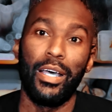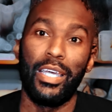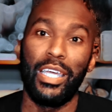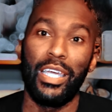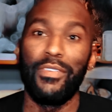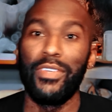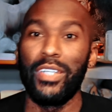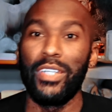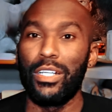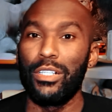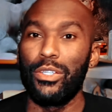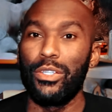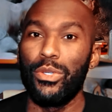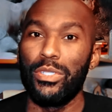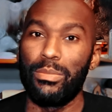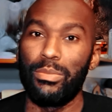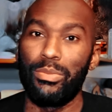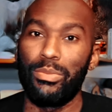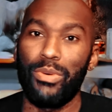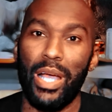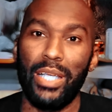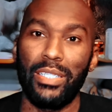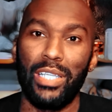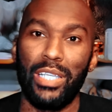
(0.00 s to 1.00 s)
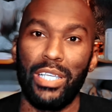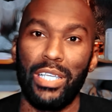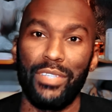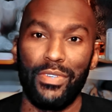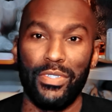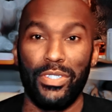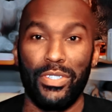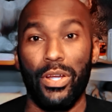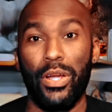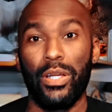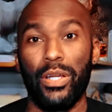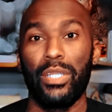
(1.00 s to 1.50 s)
He even includes a process
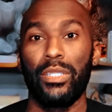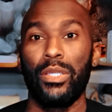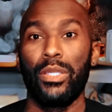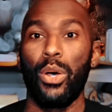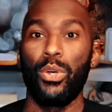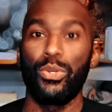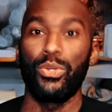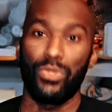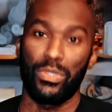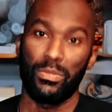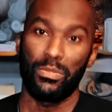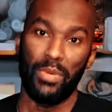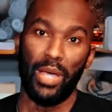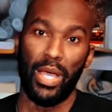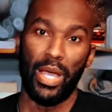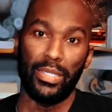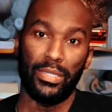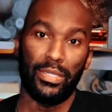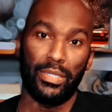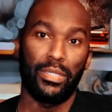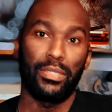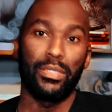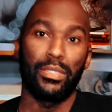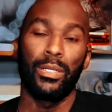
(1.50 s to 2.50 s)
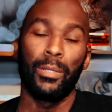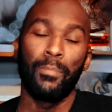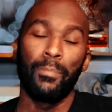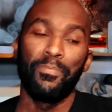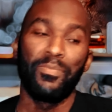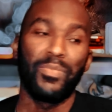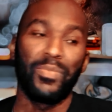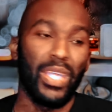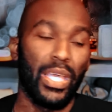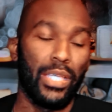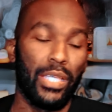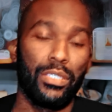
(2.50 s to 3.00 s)
for turning those responses
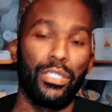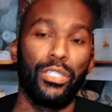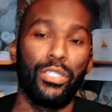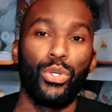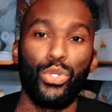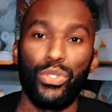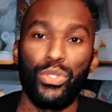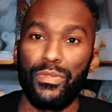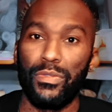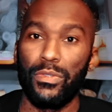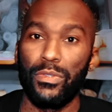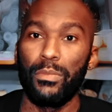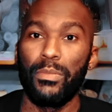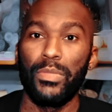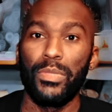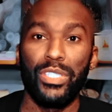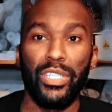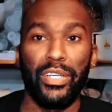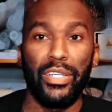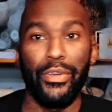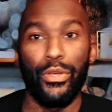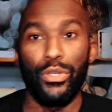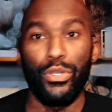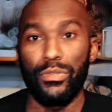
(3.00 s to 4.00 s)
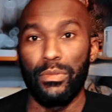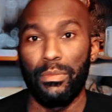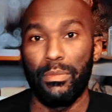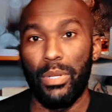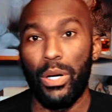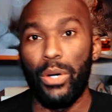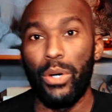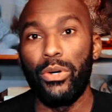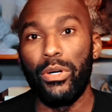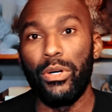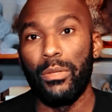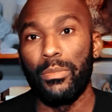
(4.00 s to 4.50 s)
into useful materials for
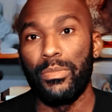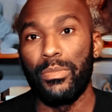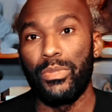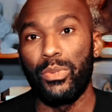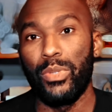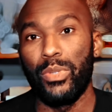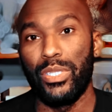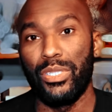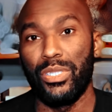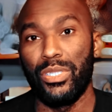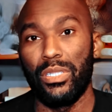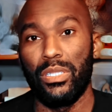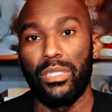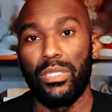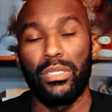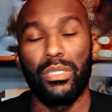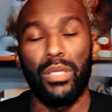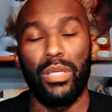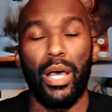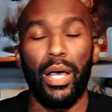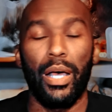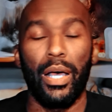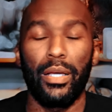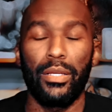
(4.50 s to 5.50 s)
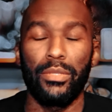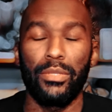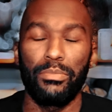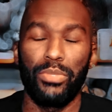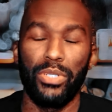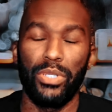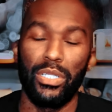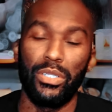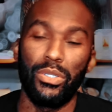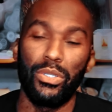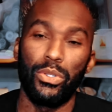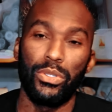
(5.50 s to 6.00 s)
poems, which is
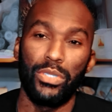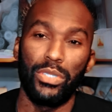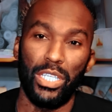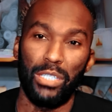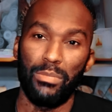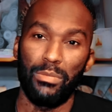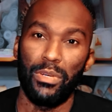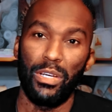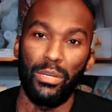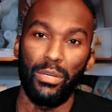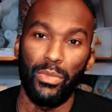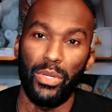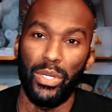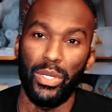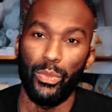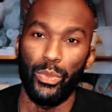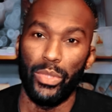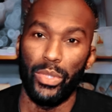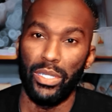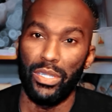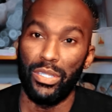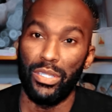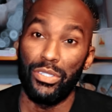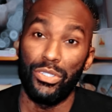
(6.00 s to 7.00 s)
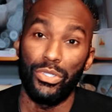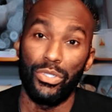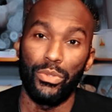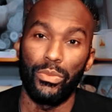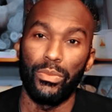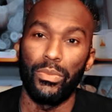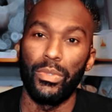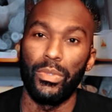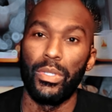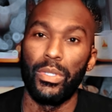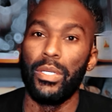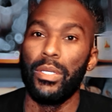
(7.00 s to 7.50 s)
pretty cool to experiment with
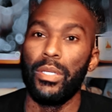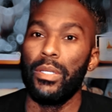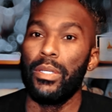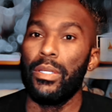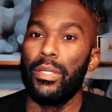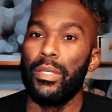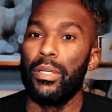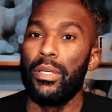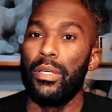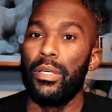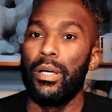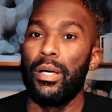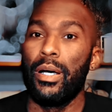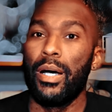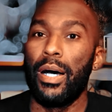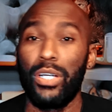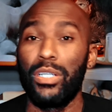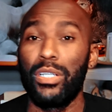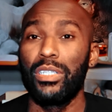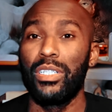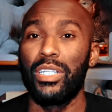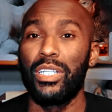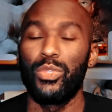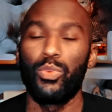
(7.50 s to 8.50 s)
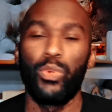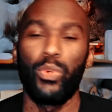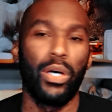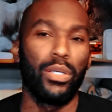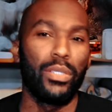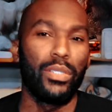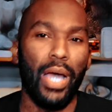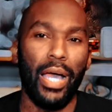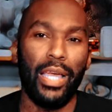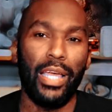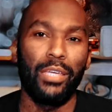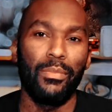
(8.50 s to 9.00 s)
too. Journaling is
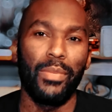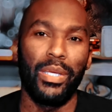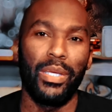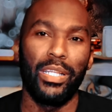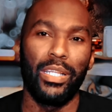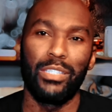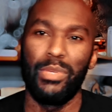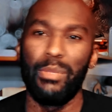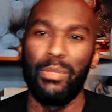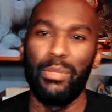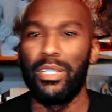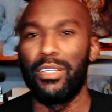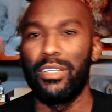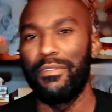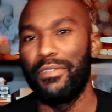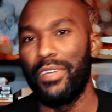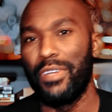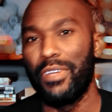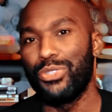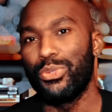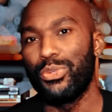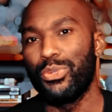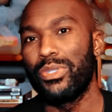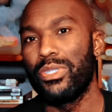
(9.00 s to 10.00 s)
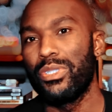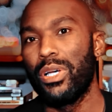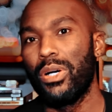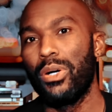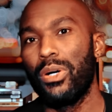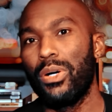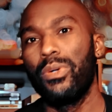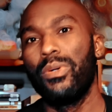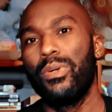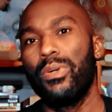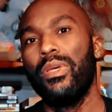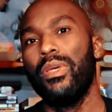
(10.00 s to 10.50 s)
well documented to be beneficial,
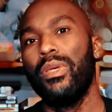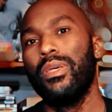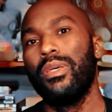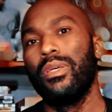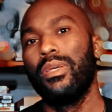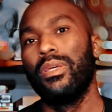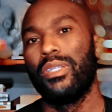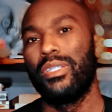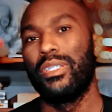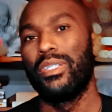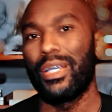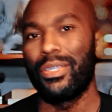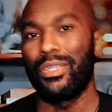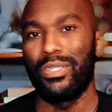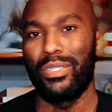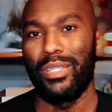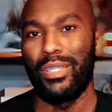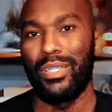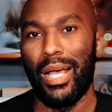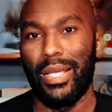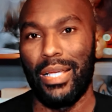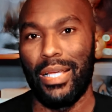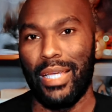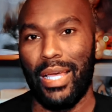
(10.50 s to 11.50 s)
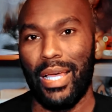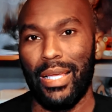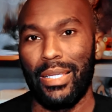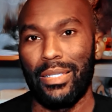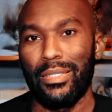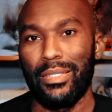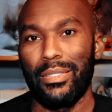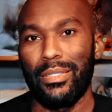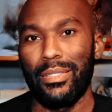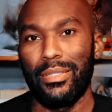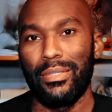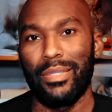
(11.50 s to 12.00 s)
so this exercise
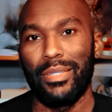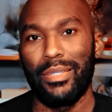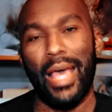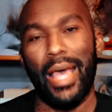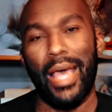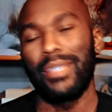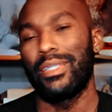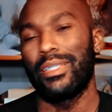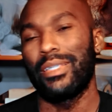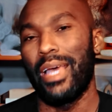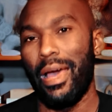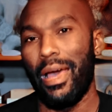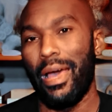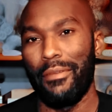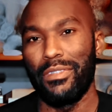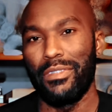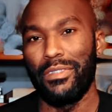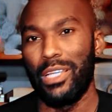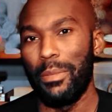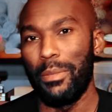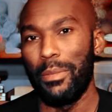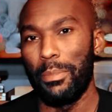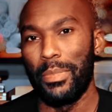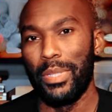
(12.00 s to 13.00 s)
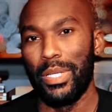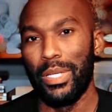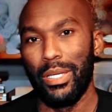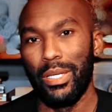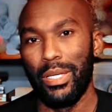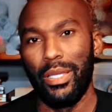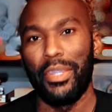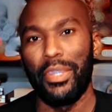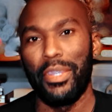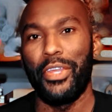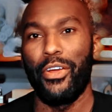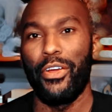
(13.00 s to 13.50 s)
has to have some
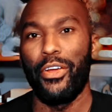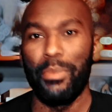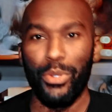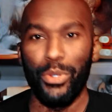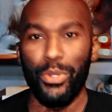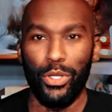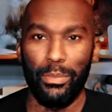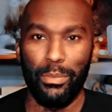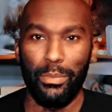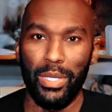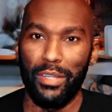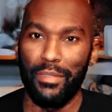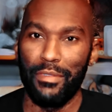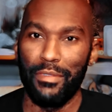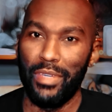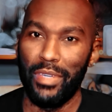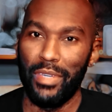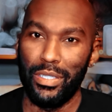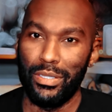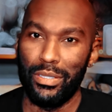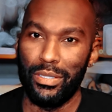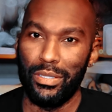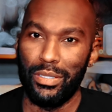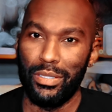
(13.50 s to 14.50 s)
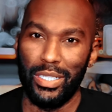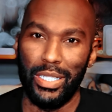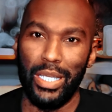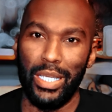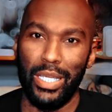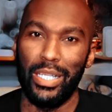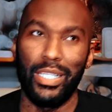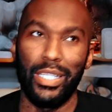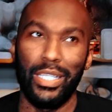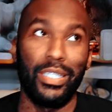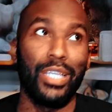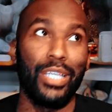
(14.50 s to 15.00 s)
therapeutic benefits
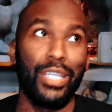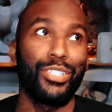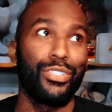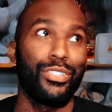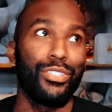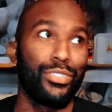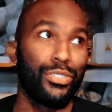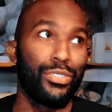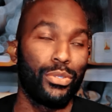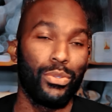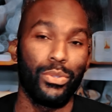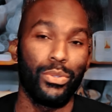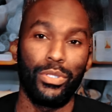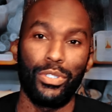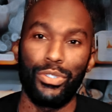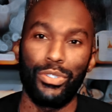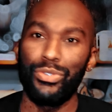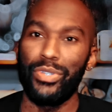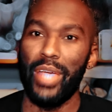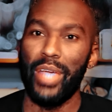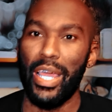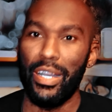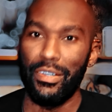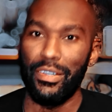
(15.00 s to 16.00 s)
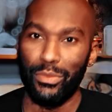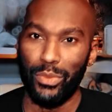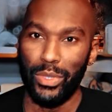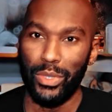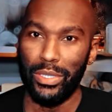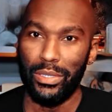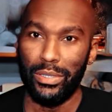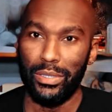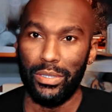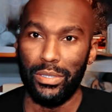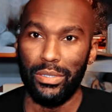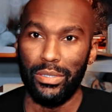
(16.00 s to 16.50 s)
in addition to the creative
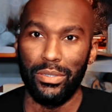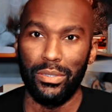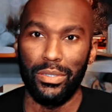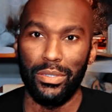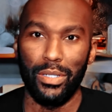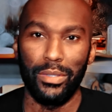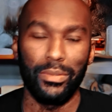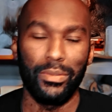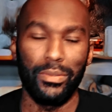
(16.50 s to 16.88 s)
ones,